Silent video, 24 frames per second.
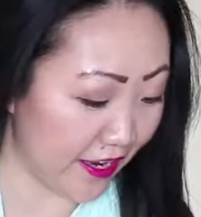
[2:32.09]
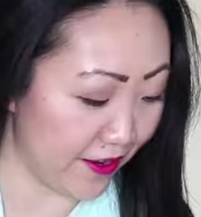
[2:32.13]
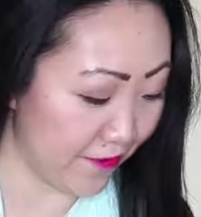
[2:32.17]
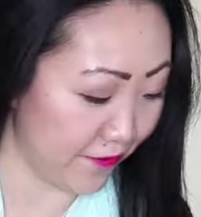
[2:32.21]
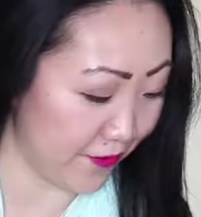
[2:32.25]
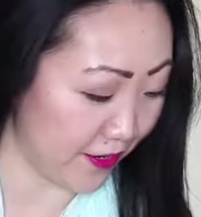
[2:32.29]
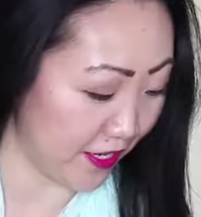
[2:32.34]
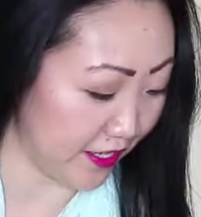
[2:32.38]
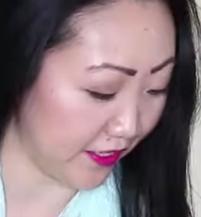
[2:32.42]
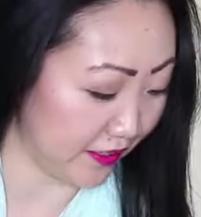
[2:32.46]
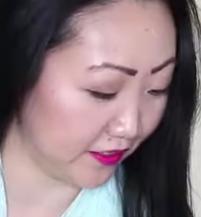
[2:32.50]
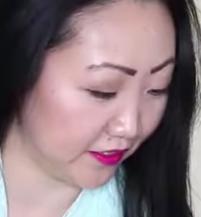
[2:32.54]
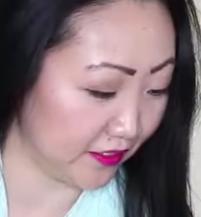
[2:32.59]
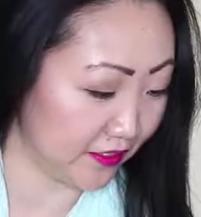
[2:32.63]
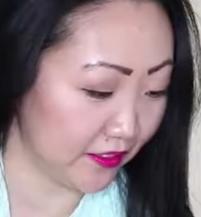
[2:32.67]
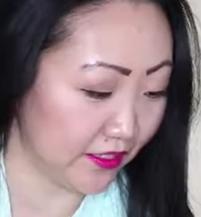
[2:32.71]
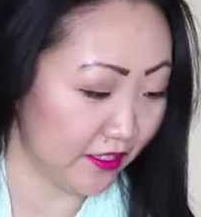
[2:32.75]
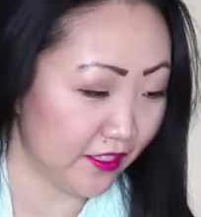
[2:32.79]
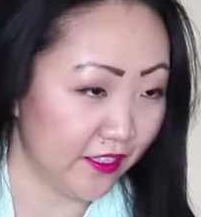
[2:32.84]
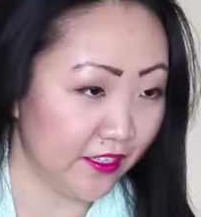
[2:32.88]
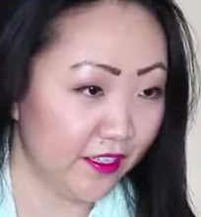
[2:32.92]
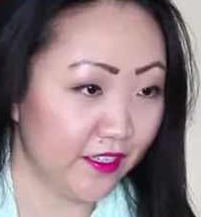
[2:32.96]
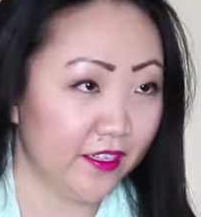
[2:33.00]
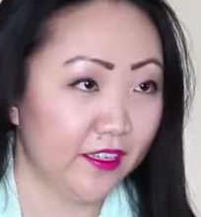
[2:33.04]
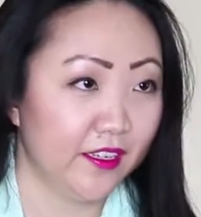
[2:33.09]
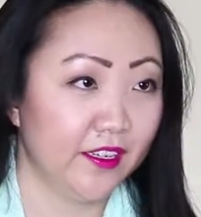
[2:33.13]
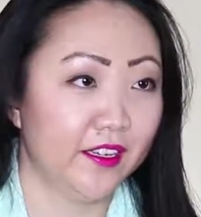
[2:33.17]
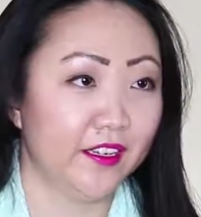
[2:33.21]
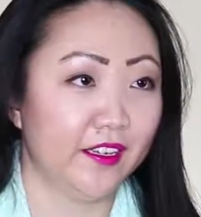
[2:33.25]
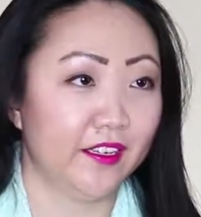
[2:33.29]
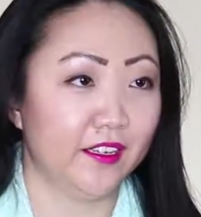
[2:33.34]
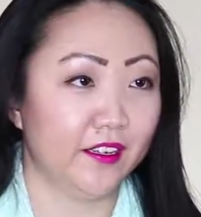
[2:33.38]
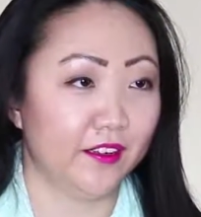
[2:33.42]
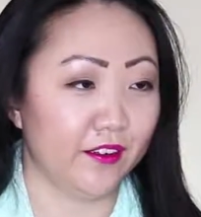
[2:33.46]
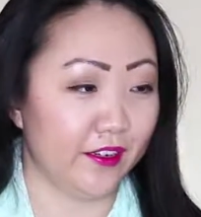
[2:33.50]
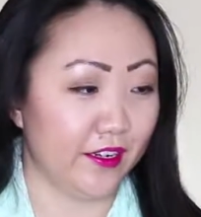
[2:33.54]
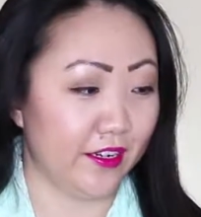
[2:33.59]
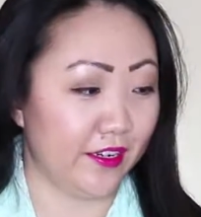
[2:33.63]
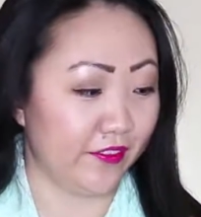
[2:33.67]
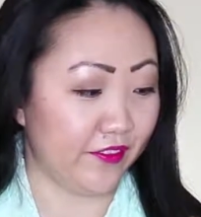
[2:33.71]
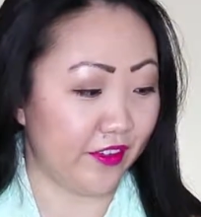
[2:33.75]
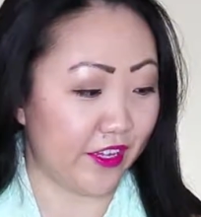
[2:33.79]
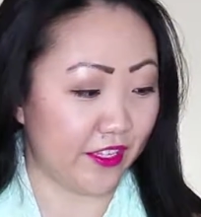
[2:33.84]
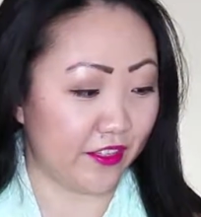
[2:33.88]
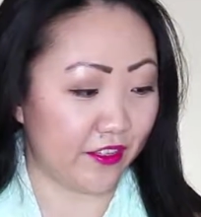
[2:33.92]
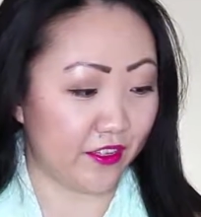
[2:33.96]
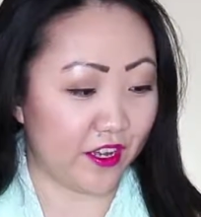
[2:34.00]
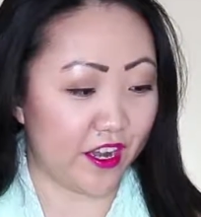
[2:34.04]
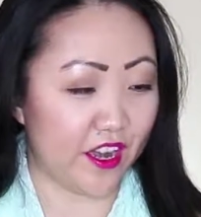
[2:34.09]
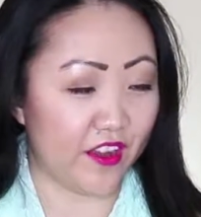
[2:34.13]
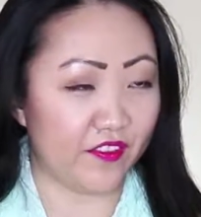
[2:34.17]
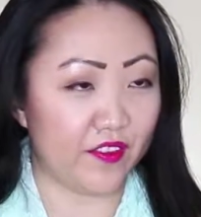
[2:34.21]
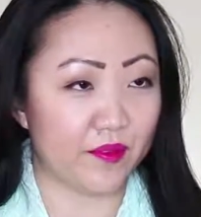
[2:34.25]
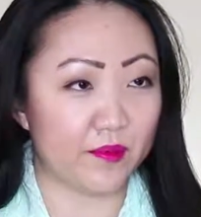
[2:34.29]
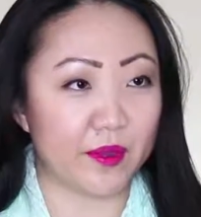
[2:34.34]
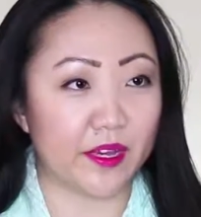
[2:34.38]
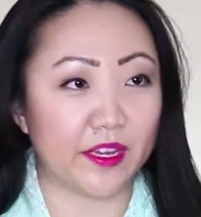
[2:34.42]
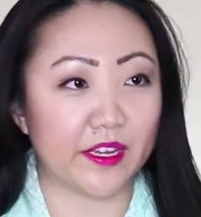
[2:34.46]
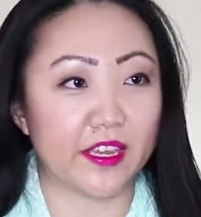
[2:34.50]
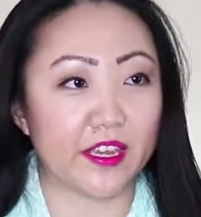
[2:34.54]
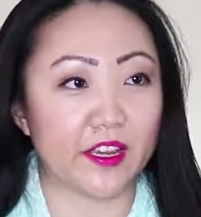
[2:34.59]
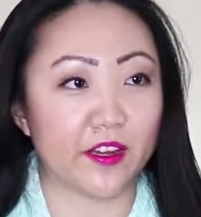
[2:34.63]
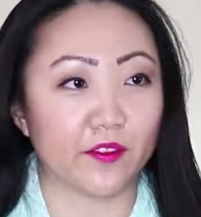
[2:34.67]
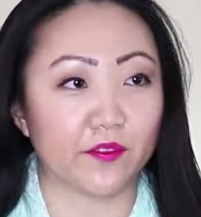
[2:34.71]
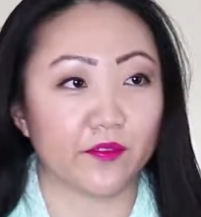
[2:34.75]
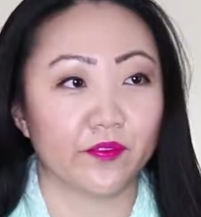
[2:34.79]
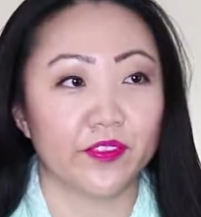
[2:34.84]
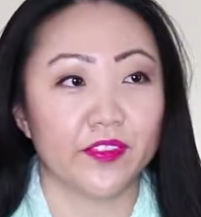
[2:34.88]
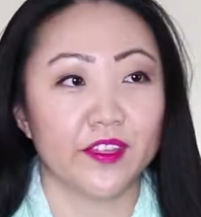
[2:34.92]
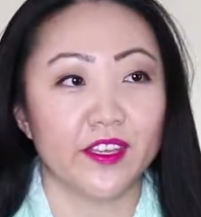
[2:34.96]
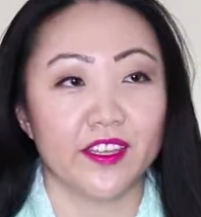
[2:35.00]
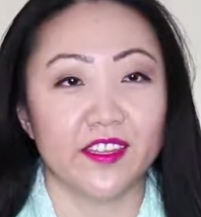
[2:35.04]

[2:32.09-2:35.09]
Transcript: K Fox. All right, I've got the coffee mug here.